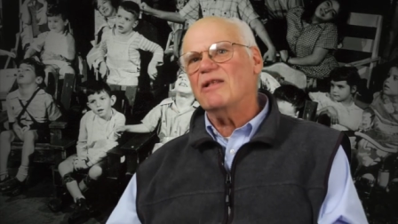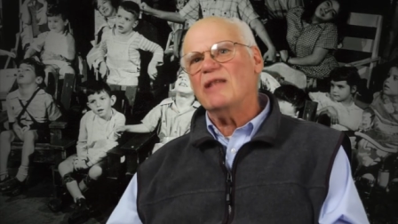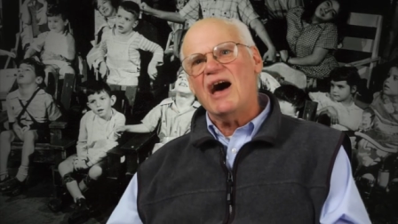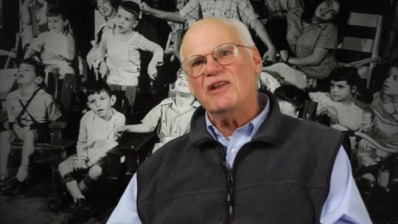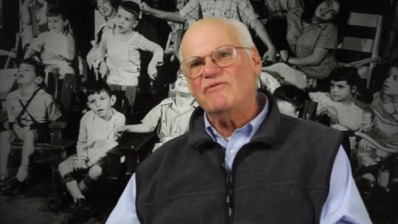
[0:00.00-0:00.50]
A
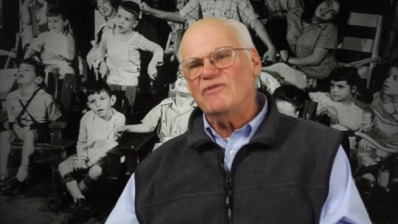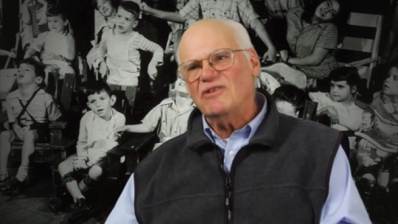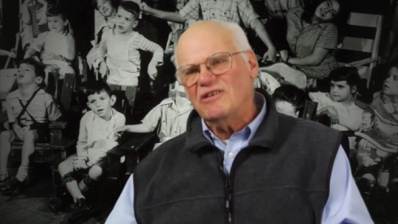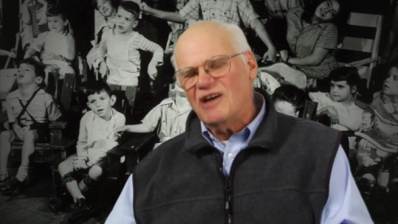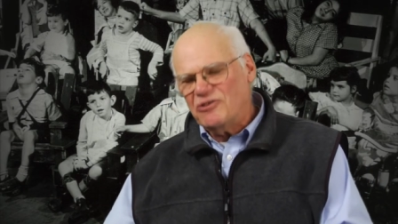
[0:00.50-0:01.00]
lot of
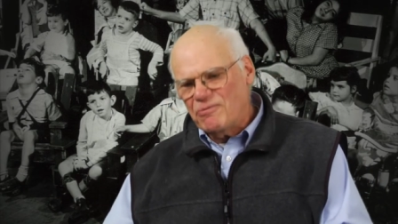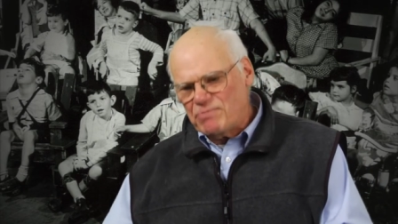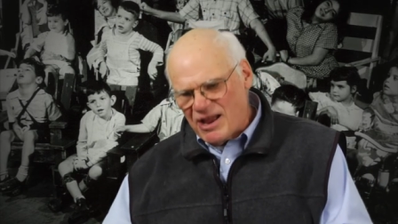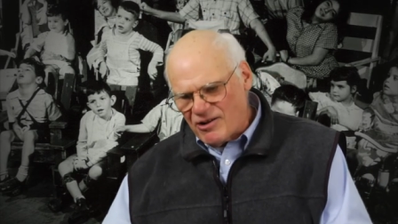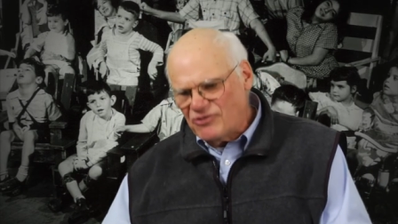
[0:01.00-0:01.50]
other
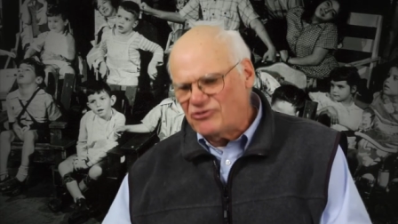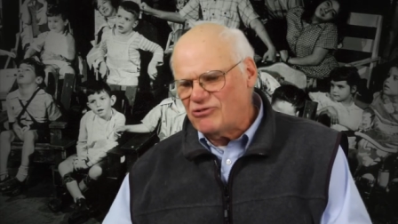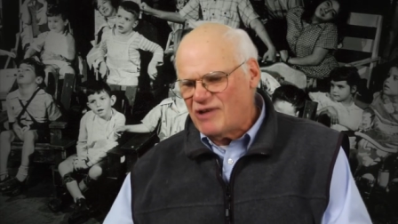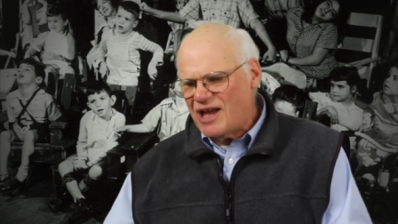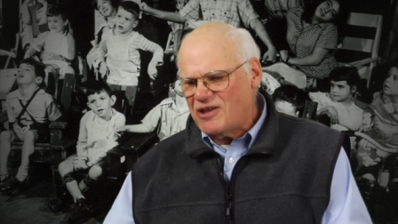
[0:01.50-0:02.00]
parents
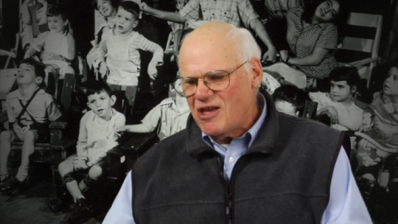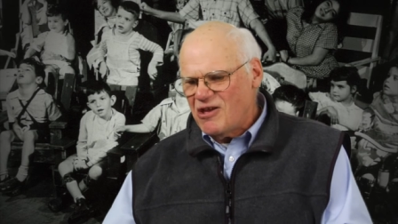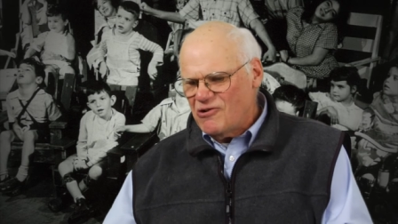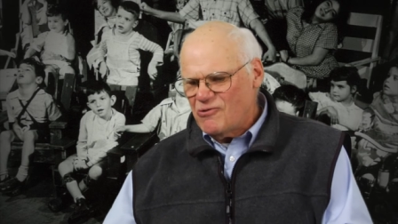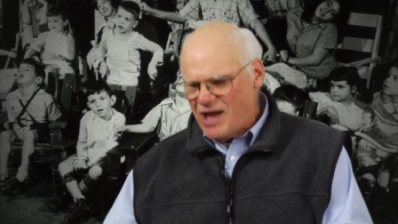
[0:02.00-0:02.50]
who had
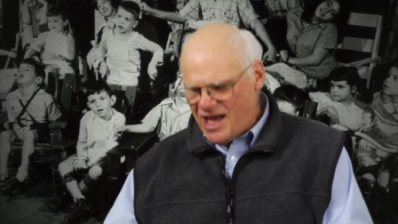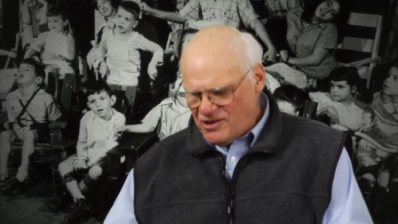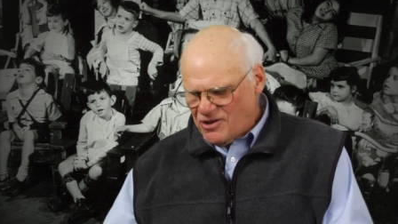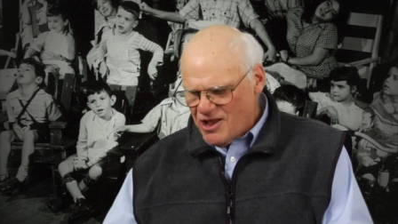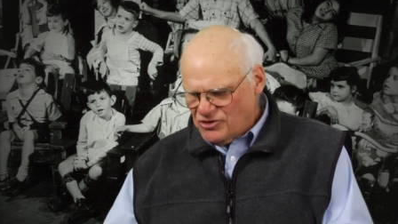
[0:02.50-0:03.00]
who
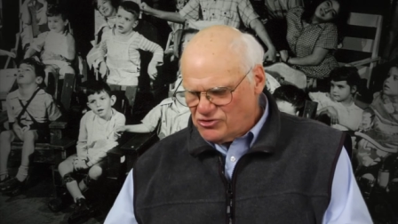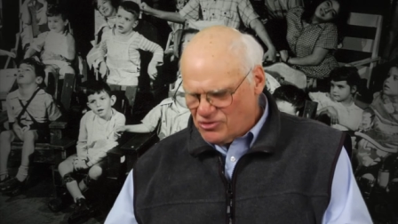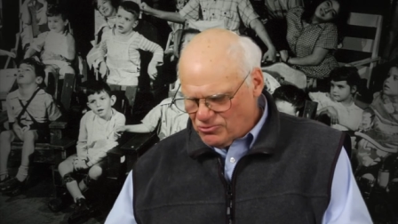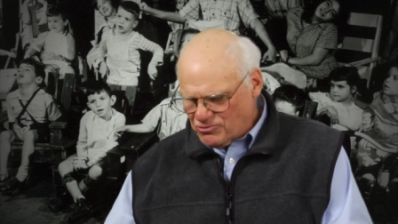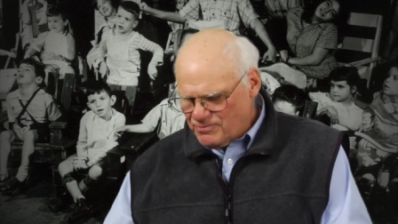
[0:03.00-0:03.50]
had
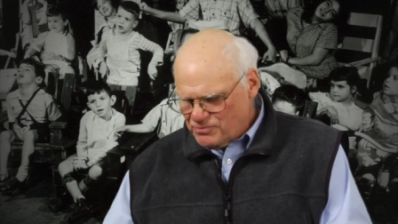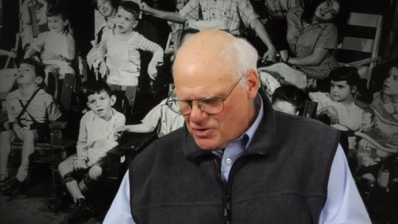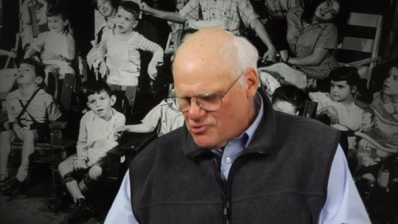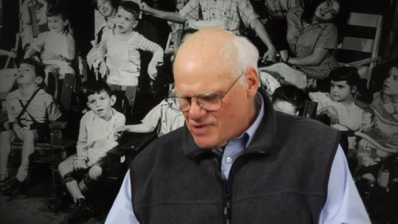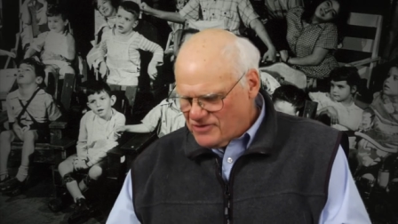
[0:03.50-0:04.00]
children
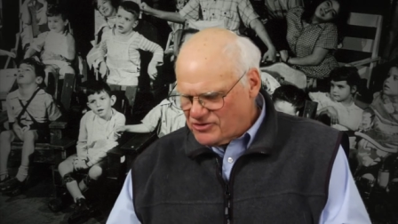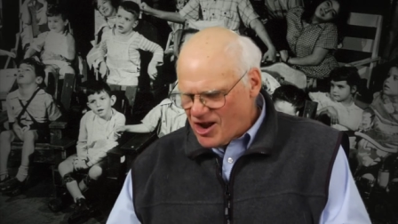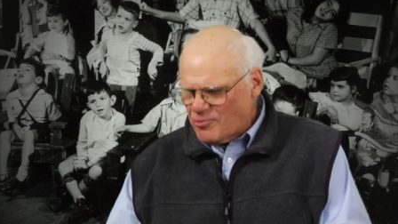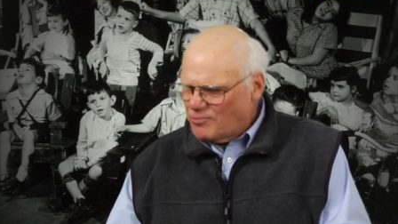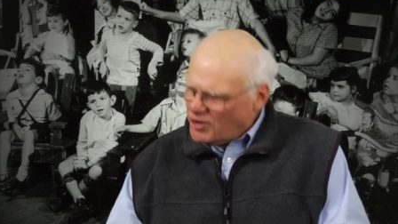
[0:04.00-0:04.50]
who had
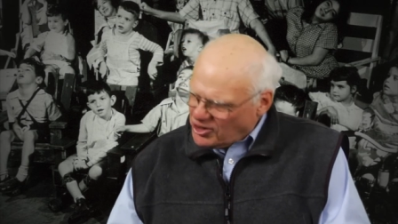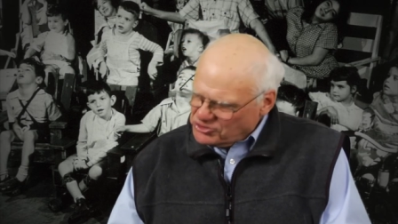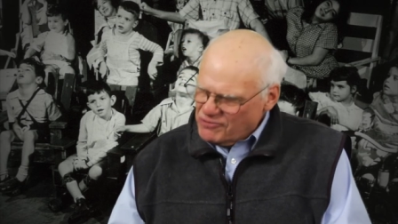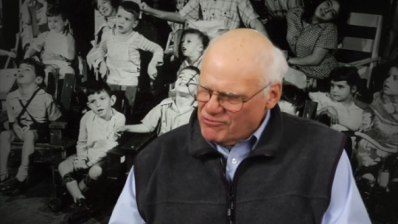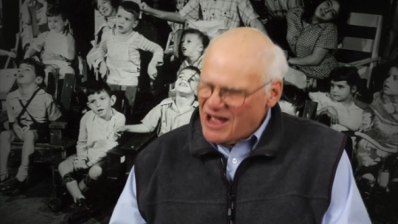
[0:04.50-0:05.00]
cerebral
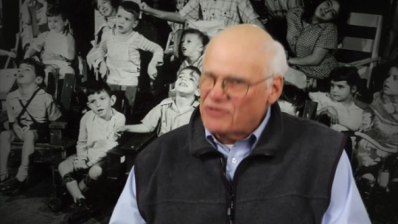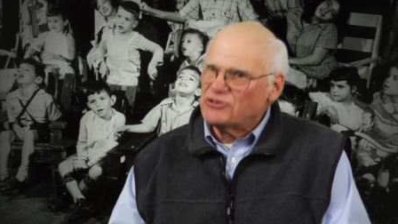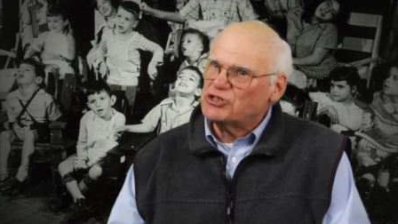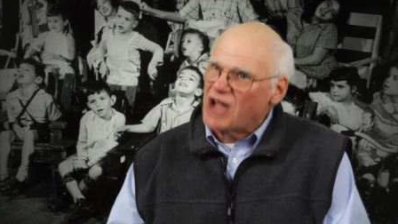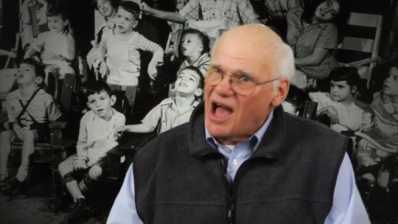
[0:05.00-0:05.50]
palsy were rather
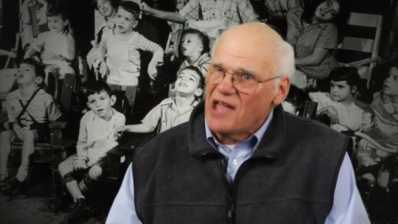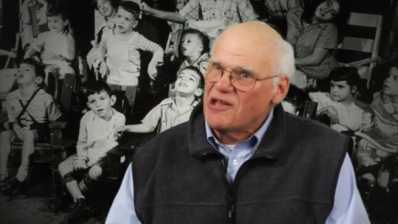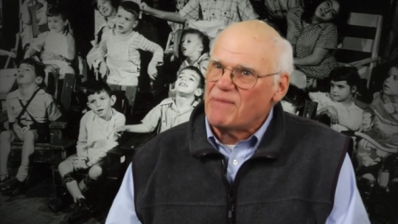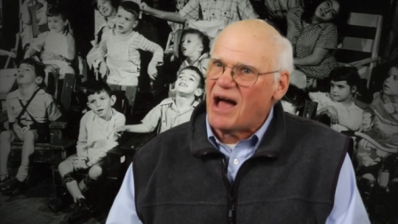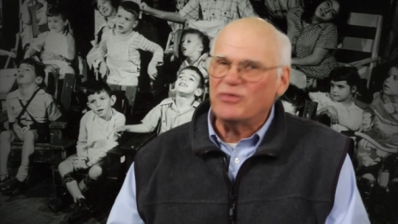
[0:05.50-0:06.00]
shy
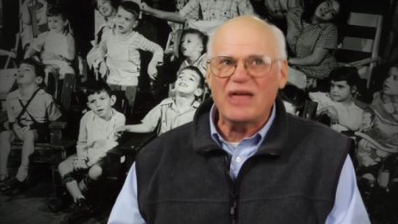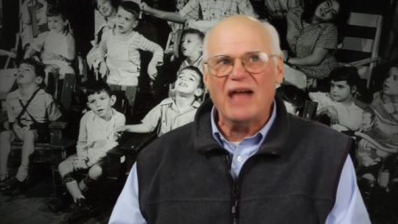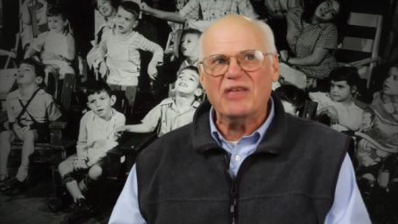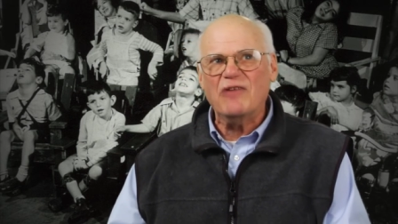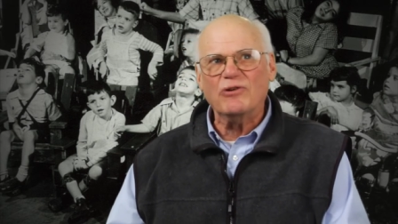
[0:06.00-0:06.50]
about
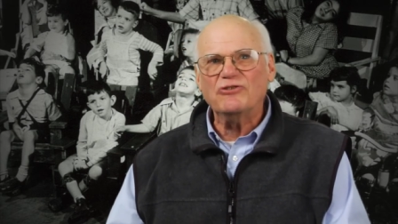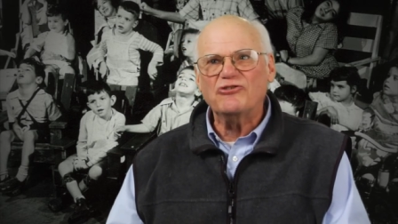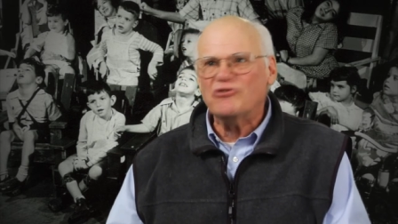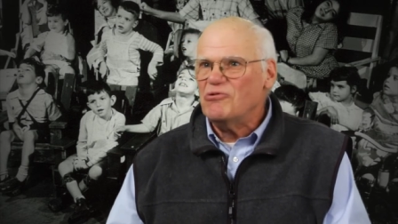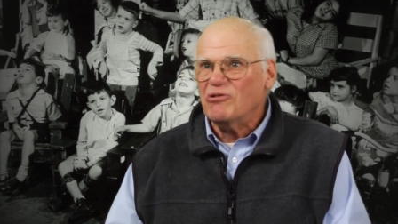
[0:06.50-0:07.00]
that. They weren't
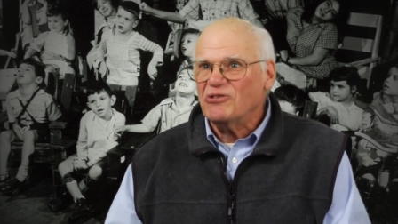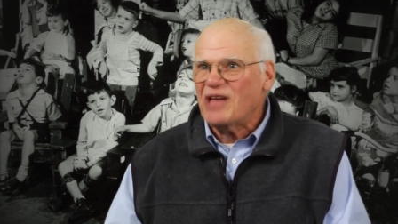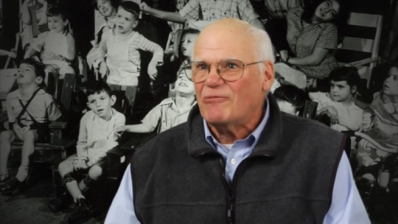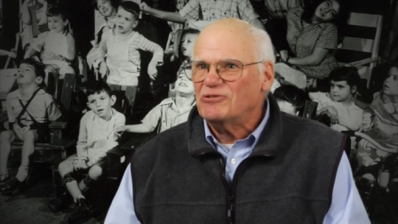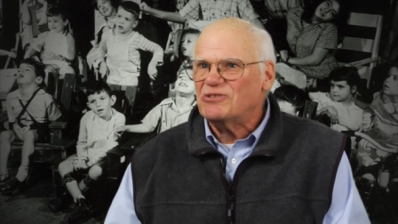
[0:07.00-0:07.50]
sure
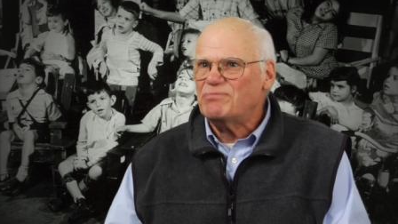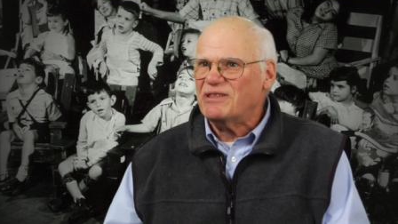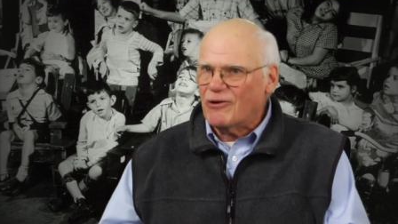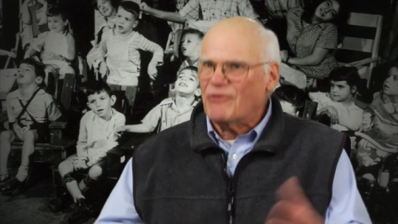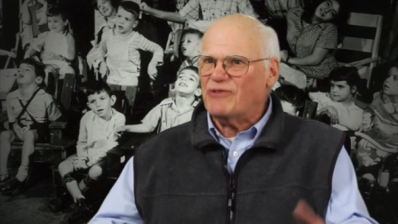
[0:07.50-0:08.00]
that was the.
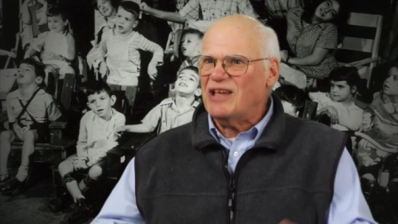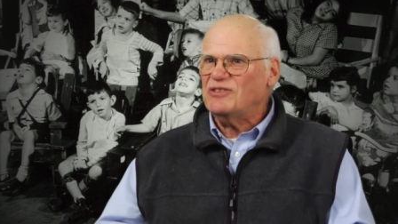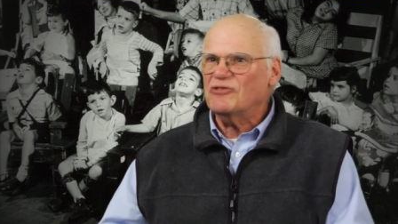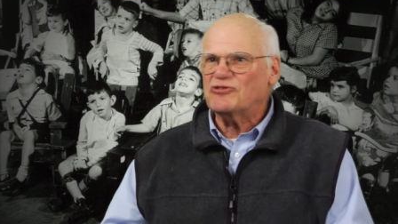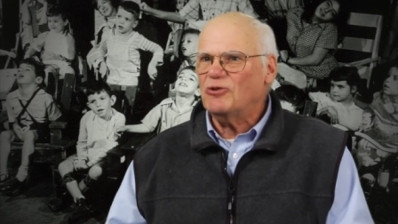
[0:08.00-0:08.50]
They were afraid
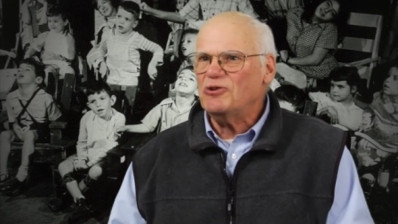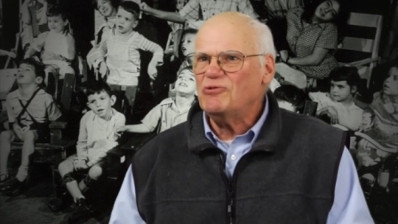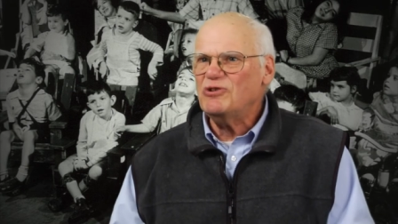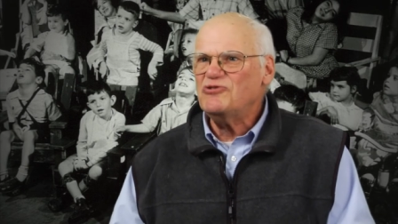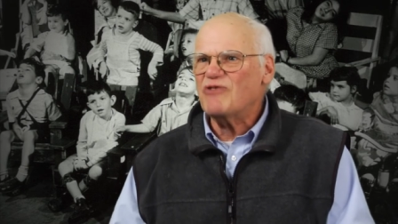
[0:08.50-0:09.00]
their
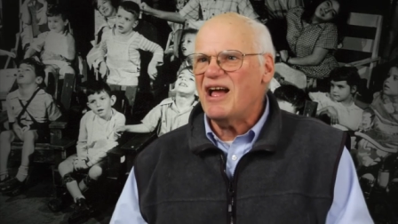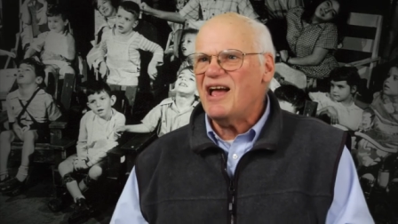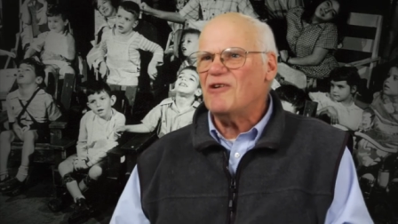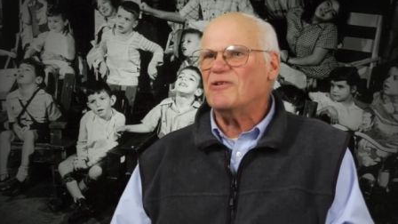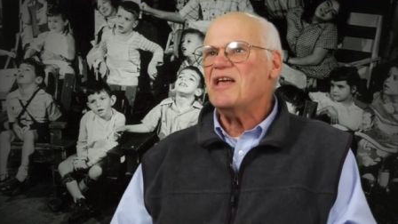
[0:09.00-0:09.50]
children would
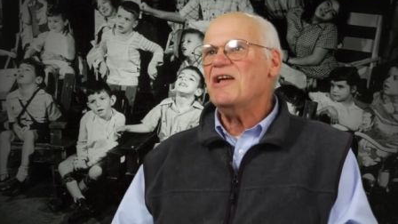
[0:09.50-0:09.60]
drown